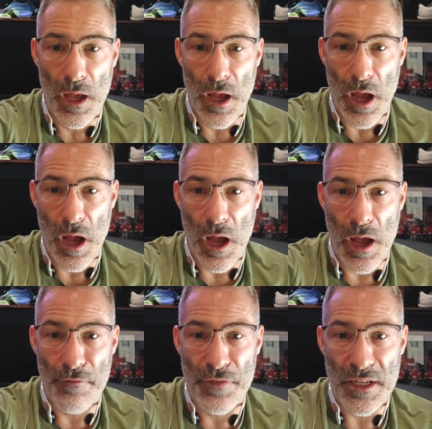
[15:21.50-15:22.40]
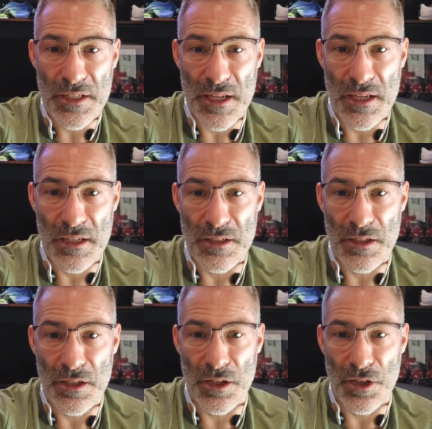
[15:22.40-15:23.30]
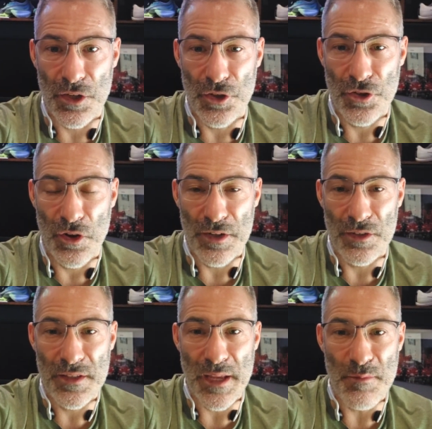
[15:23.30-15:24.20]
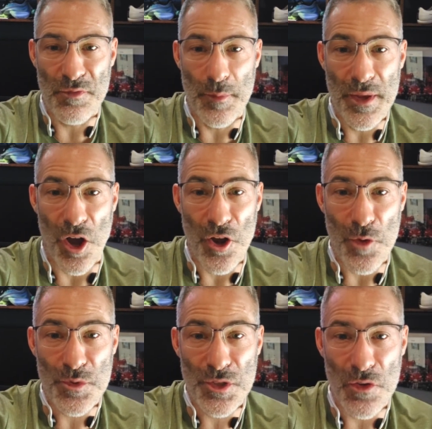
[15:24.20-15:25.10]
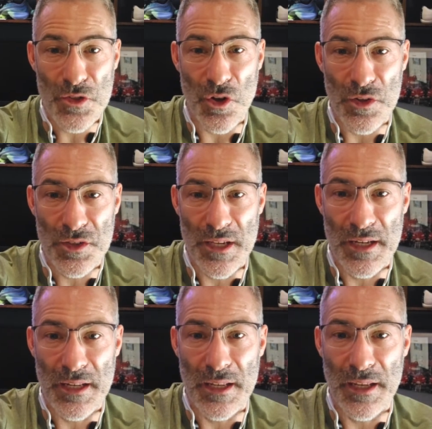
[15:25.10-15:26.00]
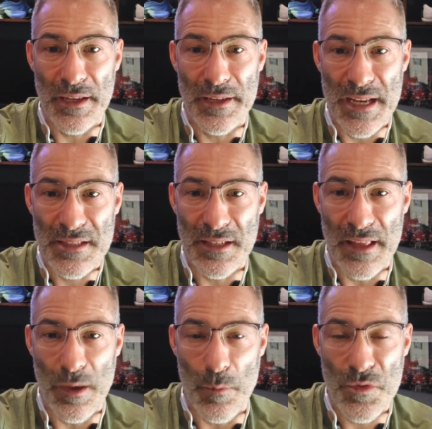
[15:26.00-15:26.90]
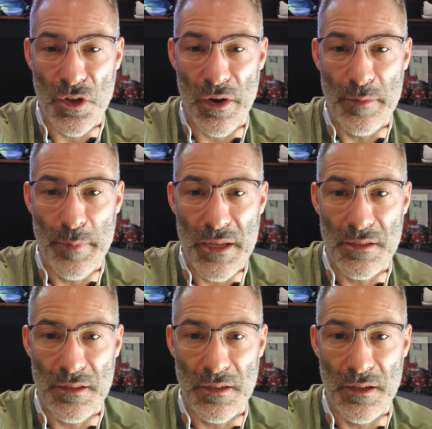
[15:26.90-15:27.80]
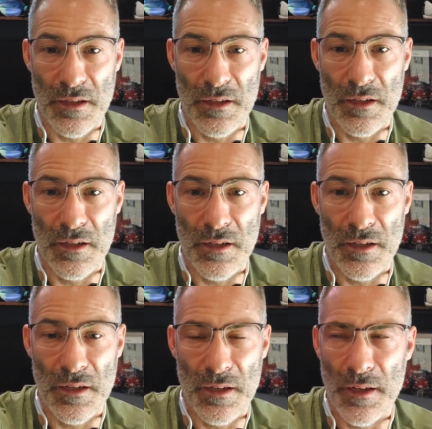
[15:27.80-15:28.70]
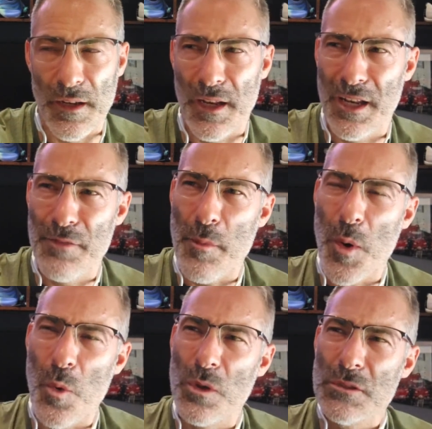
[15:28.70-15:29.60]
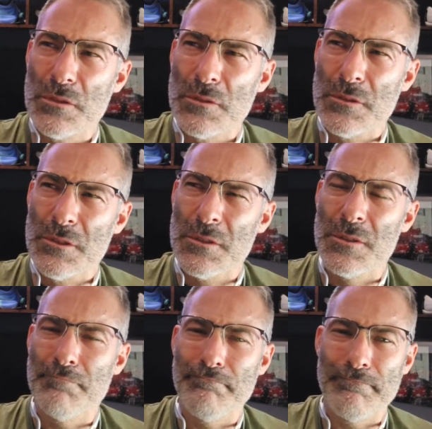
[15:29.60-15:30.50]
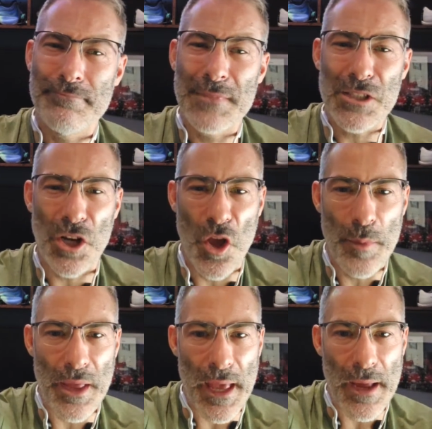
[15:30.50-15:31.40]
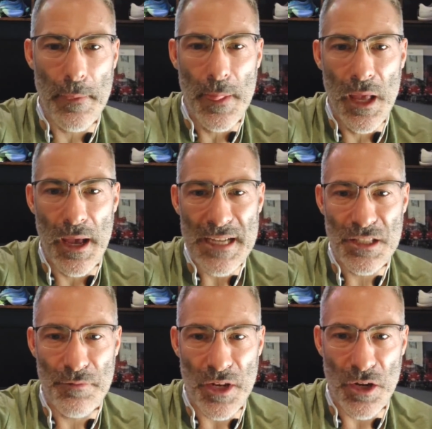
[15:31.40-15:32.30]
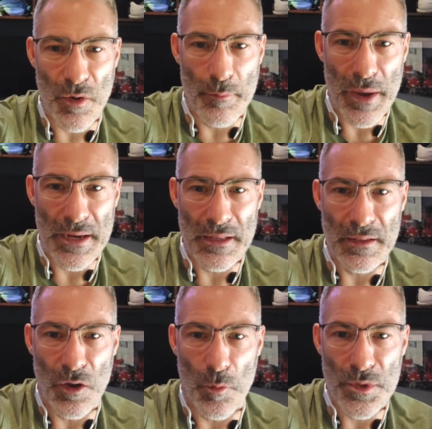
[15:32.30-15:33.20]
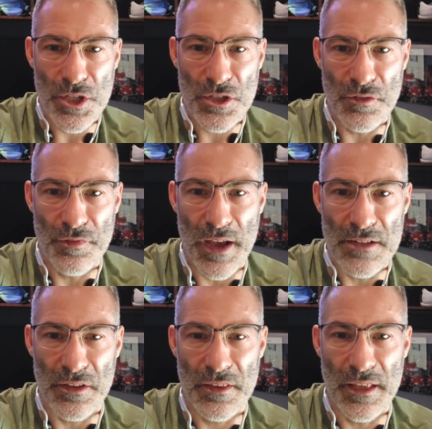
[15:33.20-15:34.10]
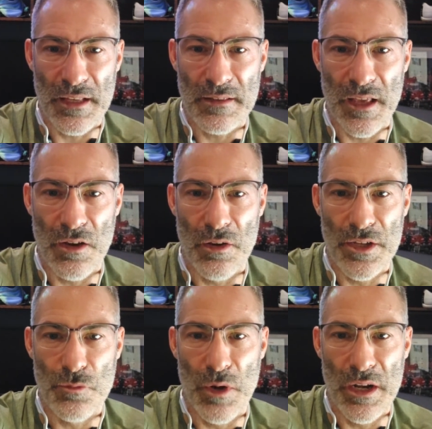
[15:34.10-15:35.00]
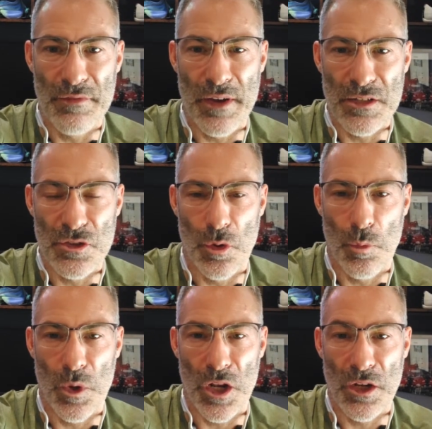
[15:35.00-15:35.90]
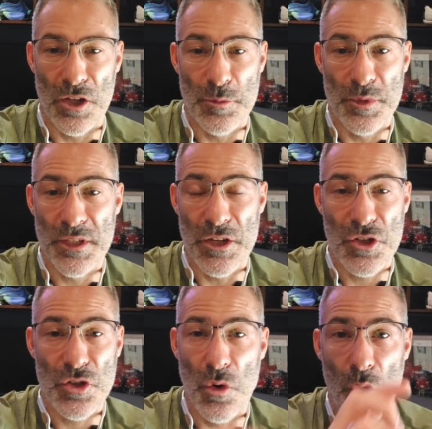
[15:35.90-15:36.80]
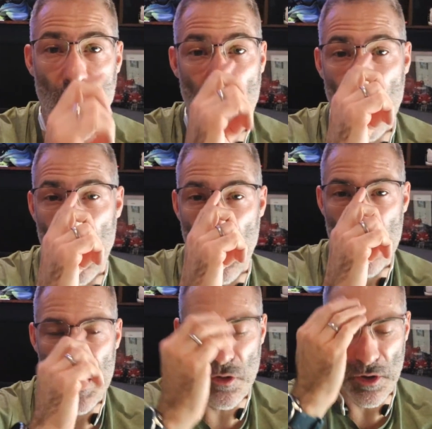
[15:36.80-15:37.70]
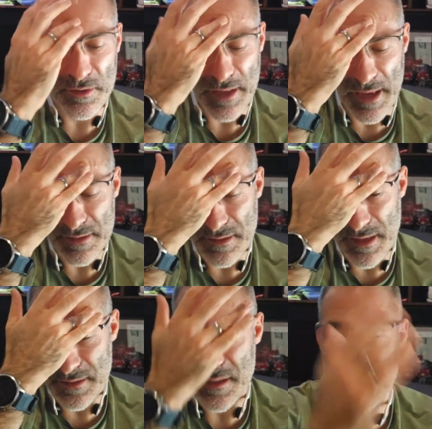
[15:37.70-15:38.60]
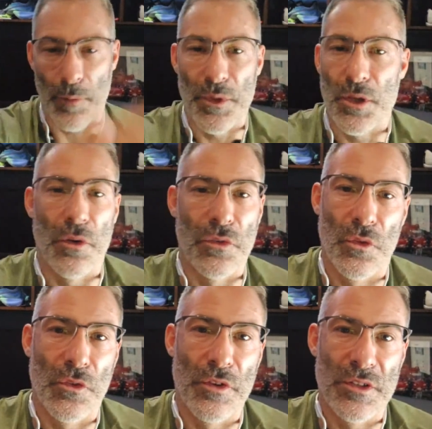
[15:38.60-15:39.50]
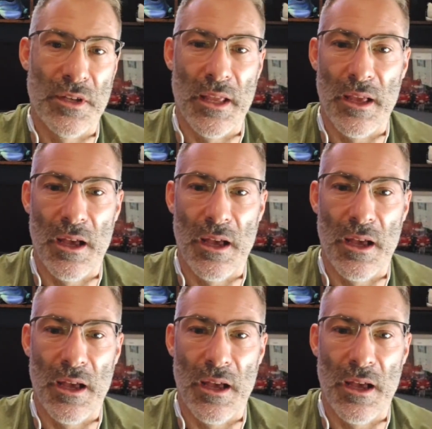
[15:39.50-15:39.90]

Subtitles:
Finley says United are the team for me. I hope so. Slot said yesterday that we started better than Liverpool. I don't know about that. Aston Villa are banning the opposition fans. I think they are Israeli fans, not 100% sure. I mean, look, there's something going on there, isn't there?